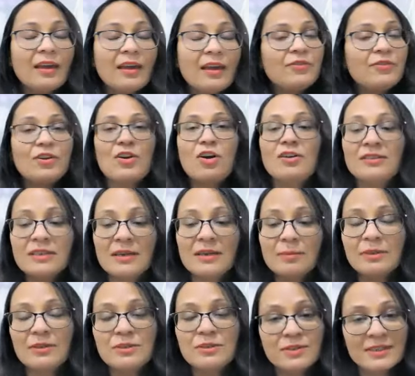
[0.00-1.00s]
If you're not
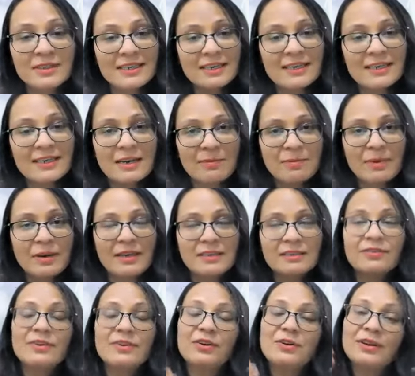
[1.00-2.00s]
able to sit at that
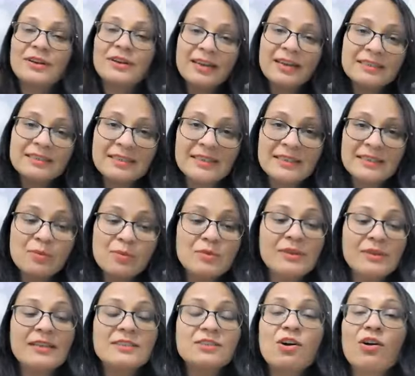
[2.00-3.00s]
place where you can gaze at the
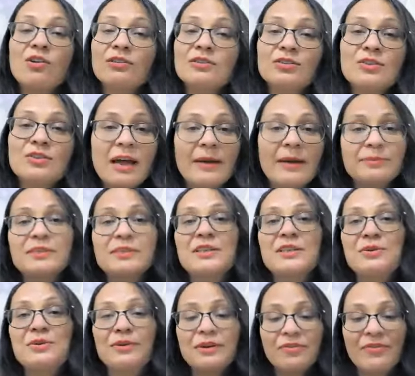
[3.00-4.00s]
moon, that's also
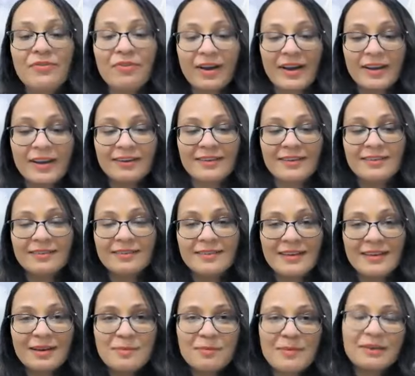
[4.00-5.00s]
absolutely fine,
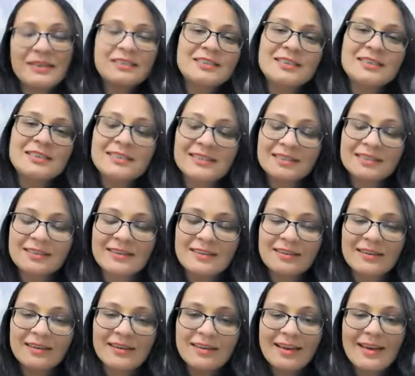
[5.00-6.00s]
but just
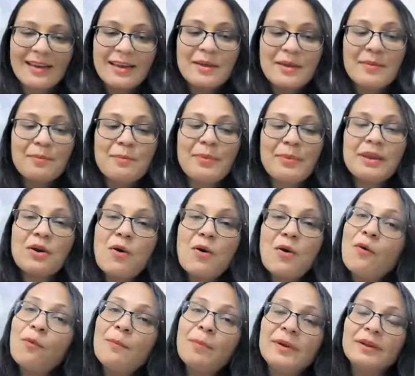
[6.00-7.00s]
be
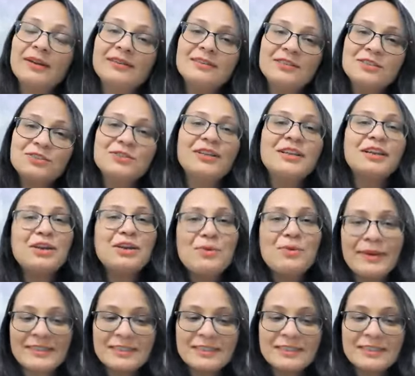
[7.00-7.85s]
open to the new